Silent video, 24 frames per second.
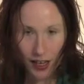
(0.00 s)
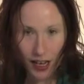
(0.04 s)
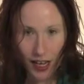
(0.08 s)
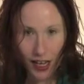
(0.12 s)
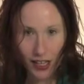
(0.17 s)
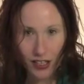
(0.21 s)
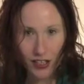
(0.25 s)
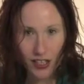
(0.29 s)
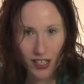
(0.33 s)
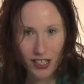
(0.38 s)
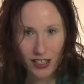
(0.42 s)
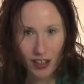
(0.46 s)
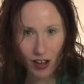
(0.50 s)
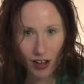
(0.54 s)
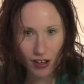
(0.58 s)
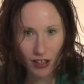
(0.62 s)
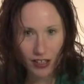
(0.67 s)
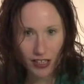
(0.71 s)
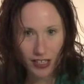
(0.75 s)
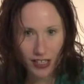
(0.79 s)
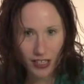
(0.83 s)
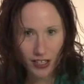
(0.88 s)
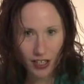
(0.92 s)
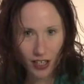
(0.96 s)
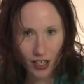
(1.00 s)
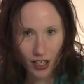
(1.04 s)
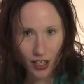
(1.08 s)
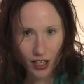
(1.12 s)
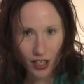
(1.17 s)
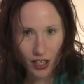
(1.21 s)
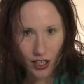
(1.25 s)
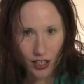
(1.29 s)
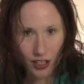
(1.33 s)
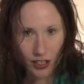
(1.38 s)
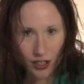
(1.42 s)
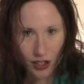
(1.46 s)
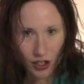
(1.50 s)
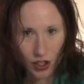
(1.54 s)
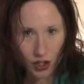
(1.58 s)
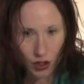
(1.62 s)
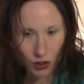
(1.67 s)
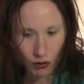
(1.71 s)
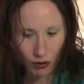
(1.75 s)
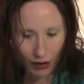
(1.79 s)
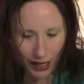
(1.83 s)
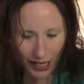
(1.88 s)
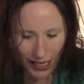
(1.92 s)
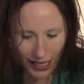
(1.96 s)
and she started
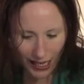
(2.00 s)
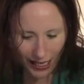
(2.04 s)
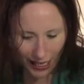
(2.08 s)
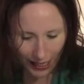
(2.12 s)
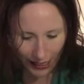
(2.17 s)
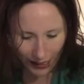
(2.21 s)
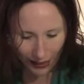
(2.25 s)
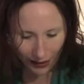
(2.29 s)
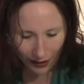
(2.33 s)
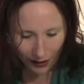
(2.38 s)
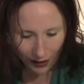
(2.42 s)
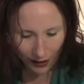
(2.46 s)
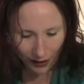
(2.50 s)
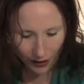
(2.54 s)
shrinking.